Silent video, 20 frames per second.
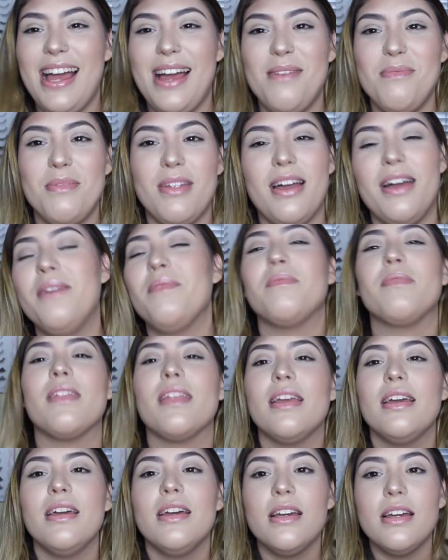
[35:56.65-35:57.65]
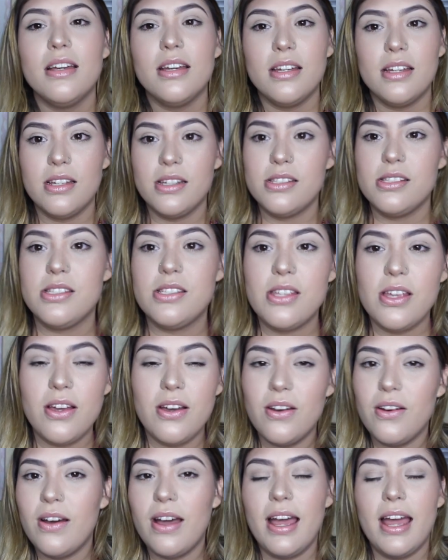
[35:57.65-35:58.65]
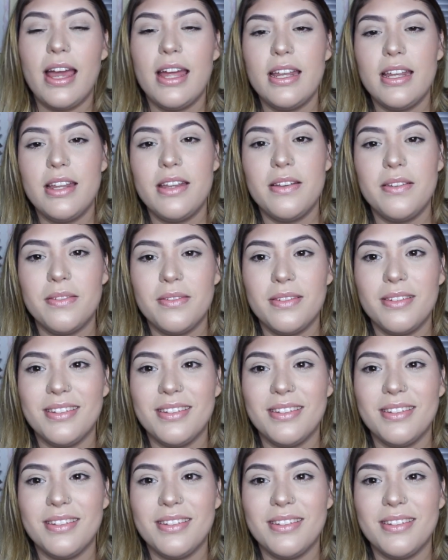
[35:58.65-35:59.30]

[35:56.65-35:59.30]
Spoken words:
I'm not. So, ooh.